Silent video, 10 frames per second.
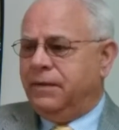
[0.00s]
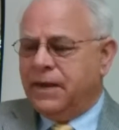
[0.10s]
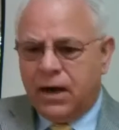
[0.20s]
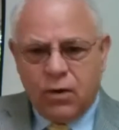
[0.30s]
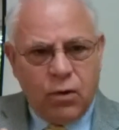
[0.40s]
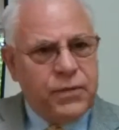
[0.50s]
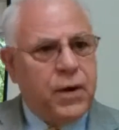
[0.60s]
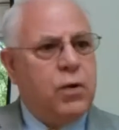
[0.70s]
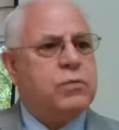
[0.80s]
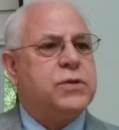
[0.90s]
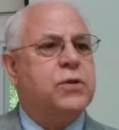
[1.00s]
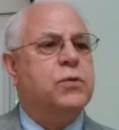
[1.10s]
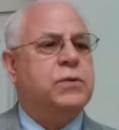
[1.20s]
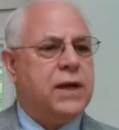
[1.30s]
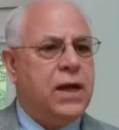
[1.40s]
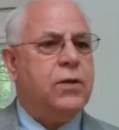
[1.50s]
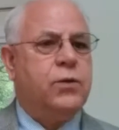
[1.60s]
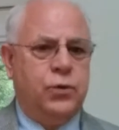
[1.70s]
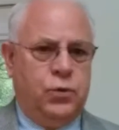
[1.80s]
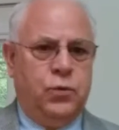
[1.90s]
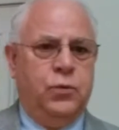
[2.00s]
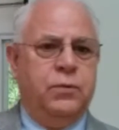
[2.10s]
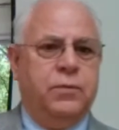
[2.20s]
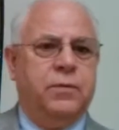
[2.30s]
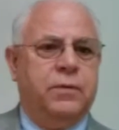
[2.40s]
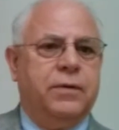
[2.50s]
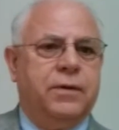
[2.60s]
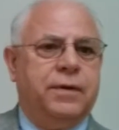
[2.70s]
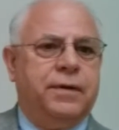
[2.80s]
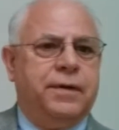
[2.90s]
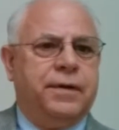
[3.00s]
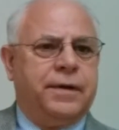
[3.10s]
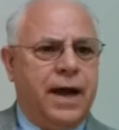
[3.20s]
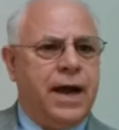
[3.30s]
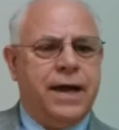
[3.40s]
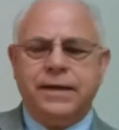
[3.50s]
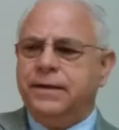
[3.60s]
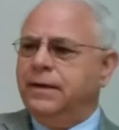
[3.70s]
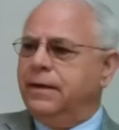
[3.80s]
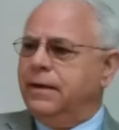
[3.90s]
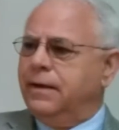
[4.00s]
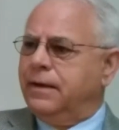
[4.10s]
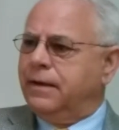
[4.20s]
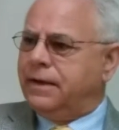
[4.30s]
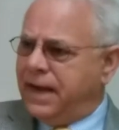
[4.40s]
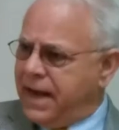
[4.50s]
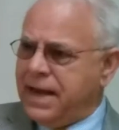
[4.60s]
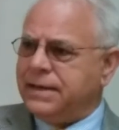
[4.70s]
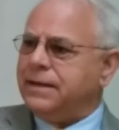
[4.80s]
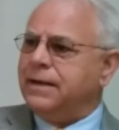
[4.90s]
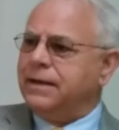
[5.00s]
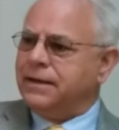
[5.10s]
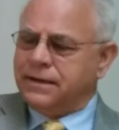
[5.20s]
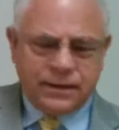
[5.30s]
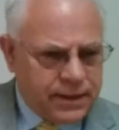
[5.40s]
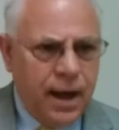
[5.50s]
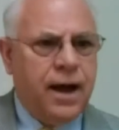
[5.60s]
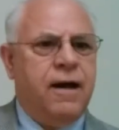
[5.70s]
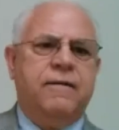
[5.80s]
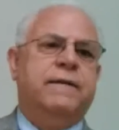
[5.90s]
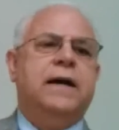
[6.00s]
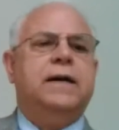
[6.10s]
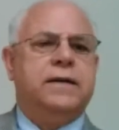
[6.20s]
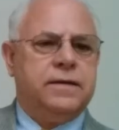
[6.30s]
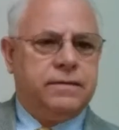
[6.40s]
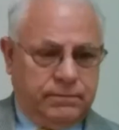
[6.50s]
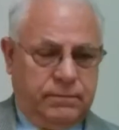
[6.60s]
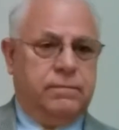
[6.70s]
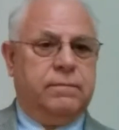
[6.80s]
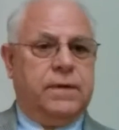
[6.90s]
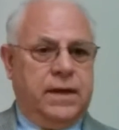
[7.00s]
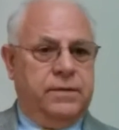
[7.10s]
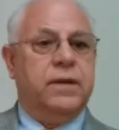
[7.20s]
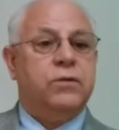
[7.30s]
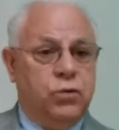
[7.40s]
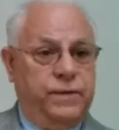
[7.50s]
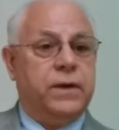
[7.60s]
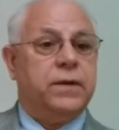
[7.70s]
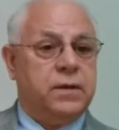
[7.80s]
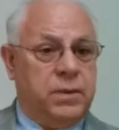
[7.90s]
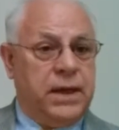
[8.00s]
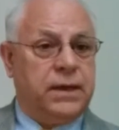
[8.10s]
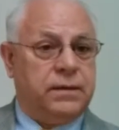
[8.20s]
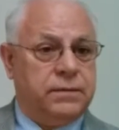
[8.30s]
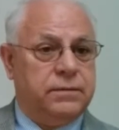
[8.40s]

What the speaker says: There are those who tell you God can't love, and then you fill in the blank.